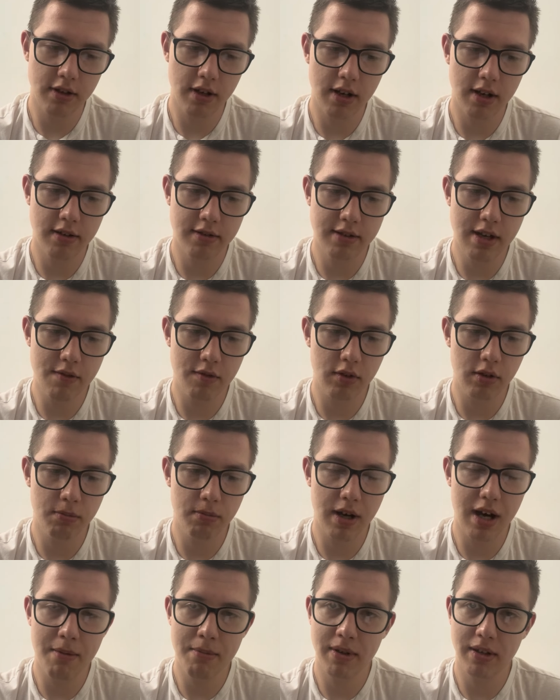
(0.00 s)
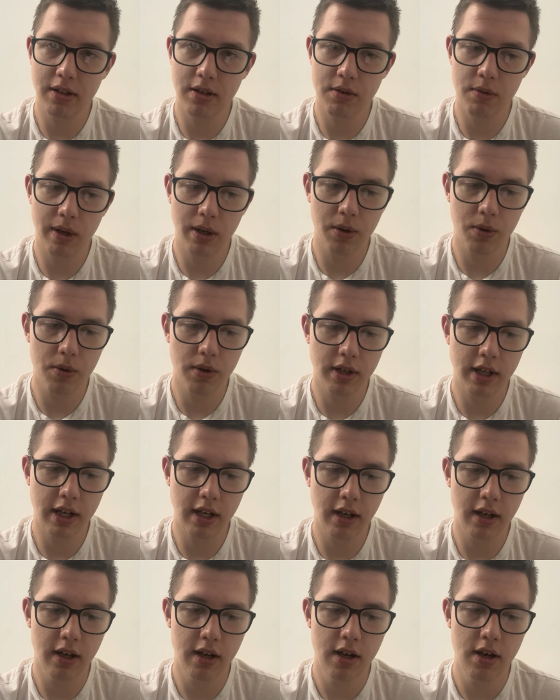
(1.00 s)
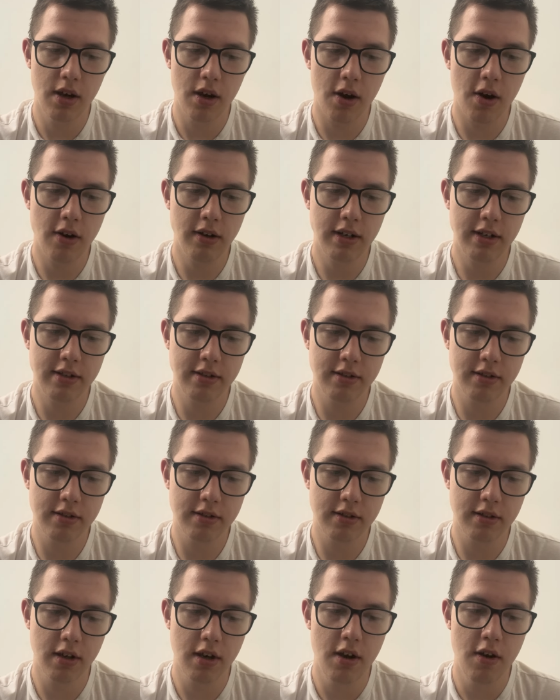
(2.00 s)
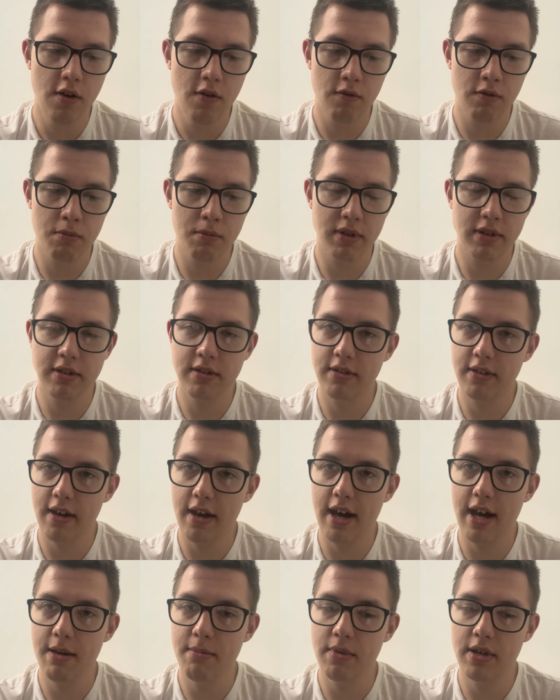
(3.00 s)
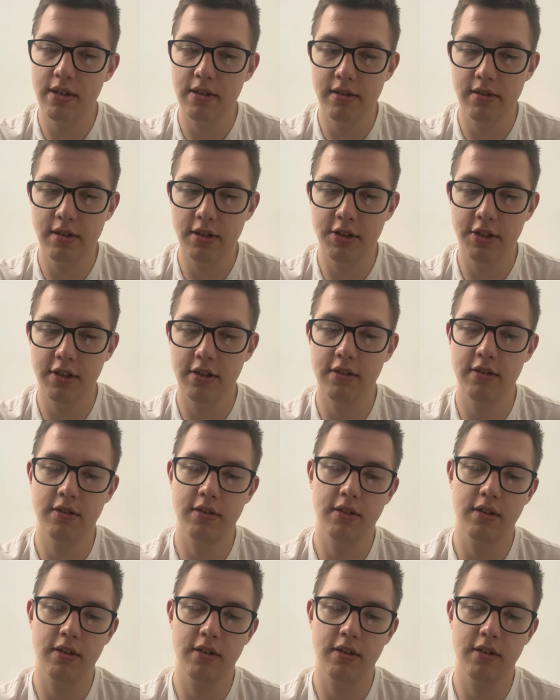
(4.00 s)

several popular recording artists from its time, such as